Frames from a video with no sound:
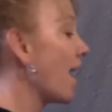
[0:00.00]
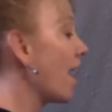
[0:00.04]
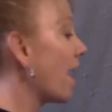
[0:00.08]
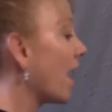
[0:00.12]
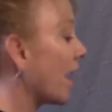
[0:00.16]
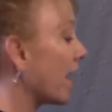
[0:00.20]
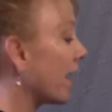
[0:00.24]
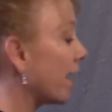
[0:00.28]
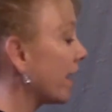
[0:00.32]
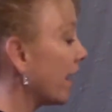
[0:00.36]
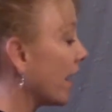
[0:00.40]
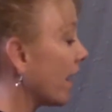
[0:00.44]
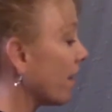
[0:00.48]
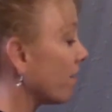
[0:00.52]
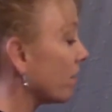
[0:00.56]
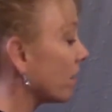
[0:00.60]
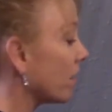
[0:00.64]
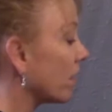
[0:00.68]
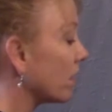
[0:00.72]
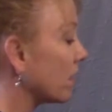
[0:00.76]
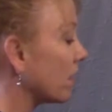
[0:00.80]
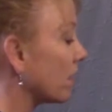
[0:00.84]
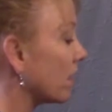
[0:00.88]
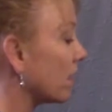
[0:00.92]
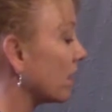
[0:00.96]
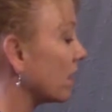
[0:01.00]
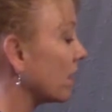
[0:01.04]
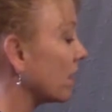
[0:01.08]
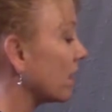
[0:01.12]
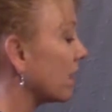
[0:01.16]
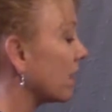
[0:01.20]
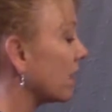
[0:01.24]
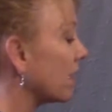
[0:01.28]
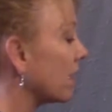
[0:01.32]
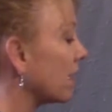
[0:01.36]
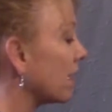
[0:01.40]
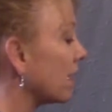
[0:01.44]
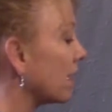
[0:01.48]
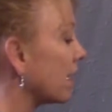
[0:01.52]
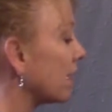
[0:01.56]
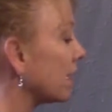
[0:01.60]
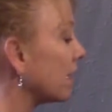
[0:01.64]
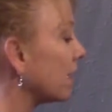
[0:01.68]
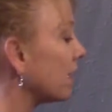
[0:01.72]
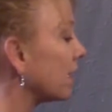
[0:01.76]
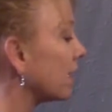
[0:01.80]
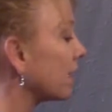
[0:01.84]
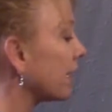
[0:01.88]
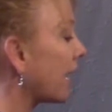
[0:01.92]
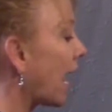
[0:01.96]
I have a
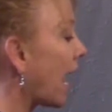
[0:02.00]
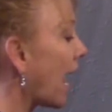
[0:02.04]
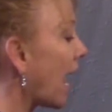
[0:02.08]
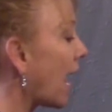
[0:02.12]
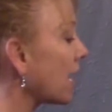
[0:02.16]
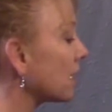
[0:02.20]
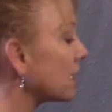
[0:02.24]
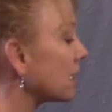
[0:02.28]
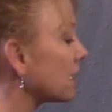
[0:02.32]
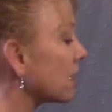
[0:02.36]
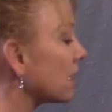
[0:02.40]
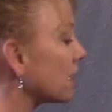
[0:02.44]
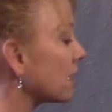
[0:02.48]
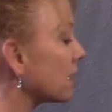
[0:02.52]
little cat